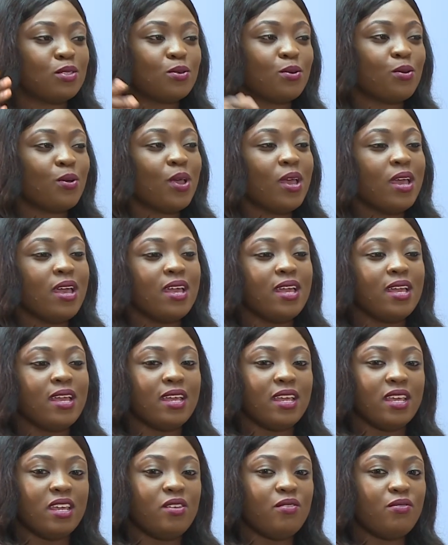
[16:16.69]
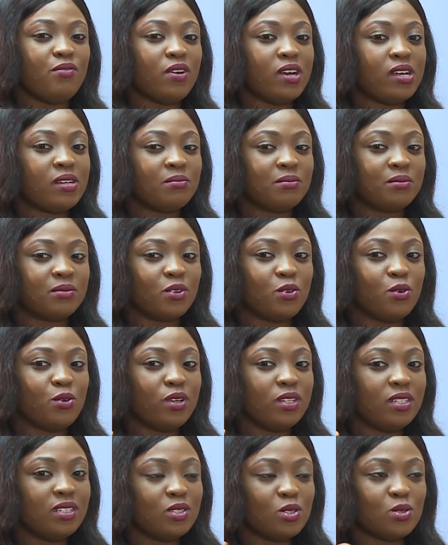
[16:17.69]
So if I'm
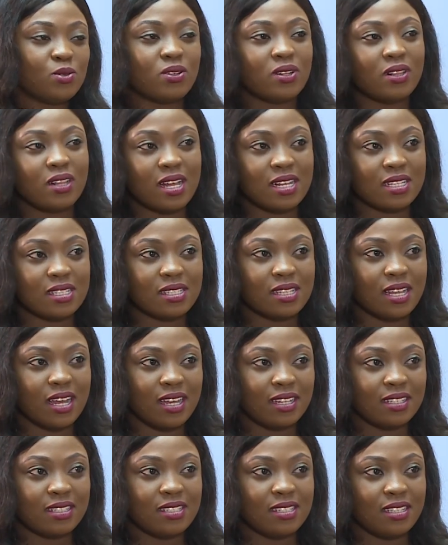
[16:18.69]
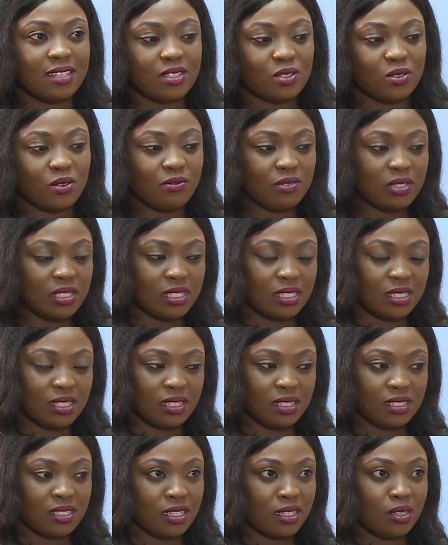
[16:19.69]
going into class and his office
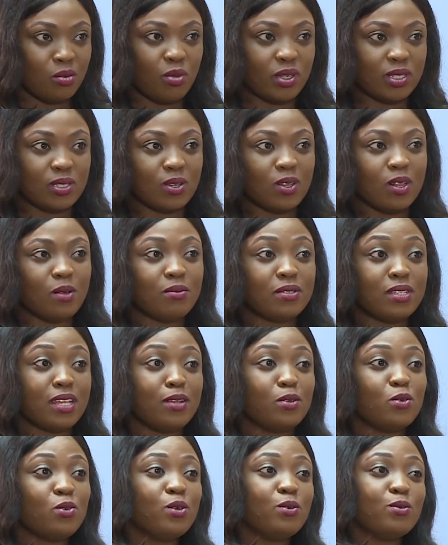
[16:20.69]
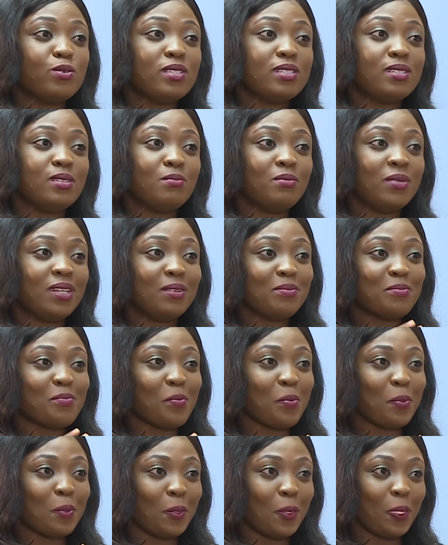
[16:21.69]
is at a particular place, I know he will see me,
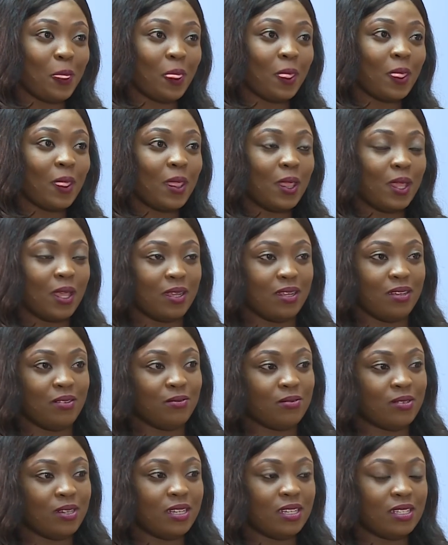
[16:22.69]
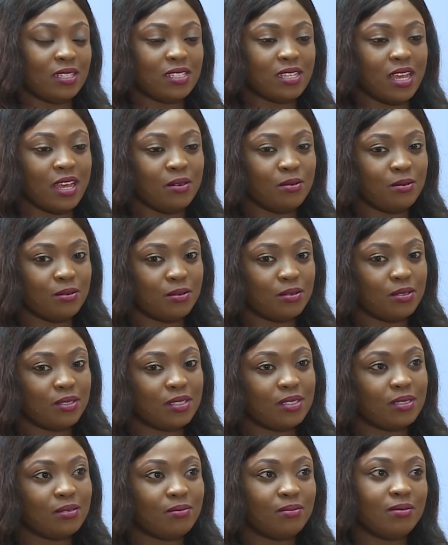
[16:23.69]
right? I would
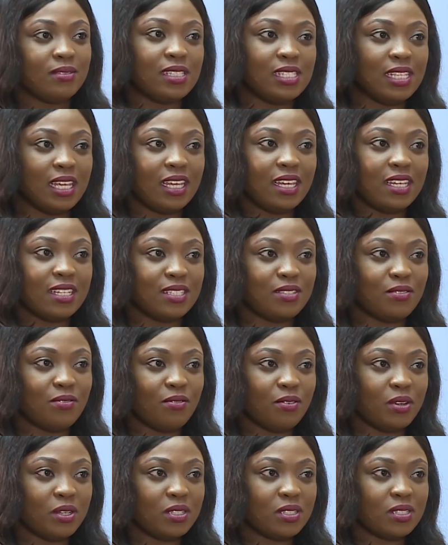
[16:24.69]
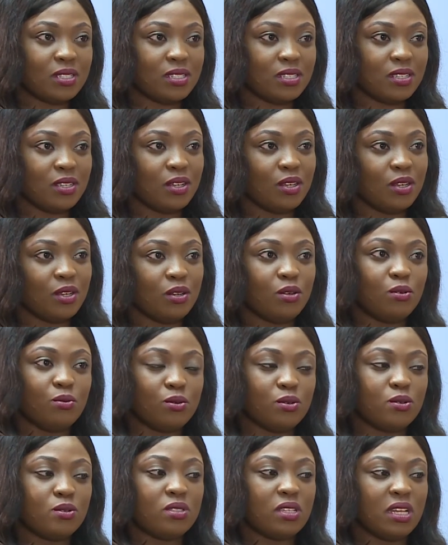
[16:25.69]
take a different
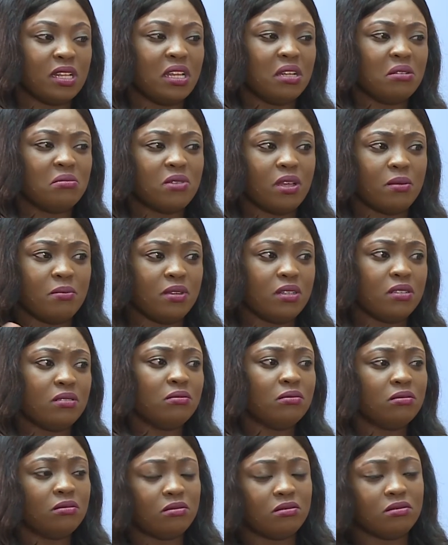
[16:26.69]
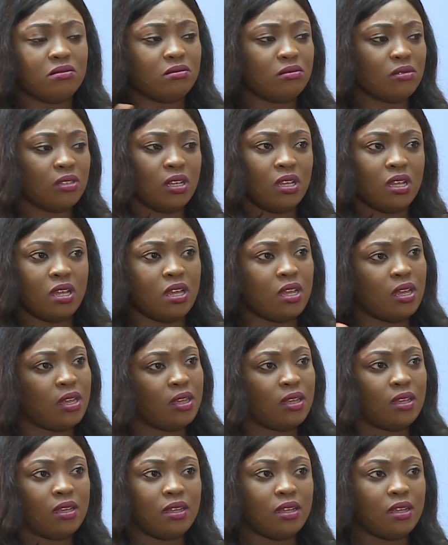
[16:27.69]
route. Wow. And then, I
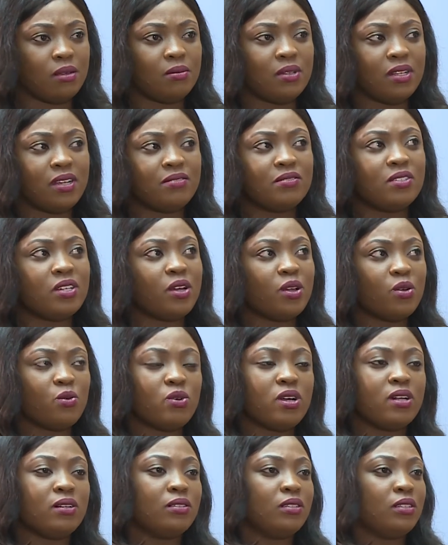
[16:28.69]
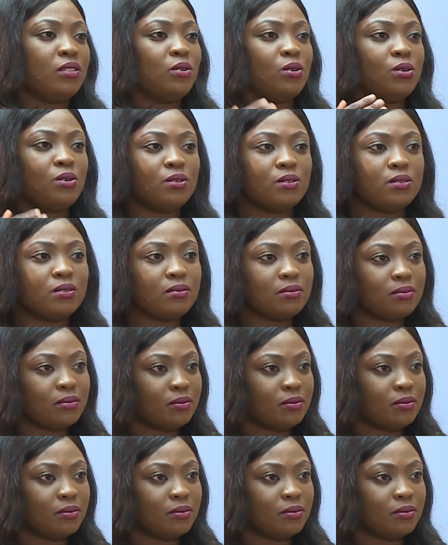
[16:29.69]
mean, after a while, it all...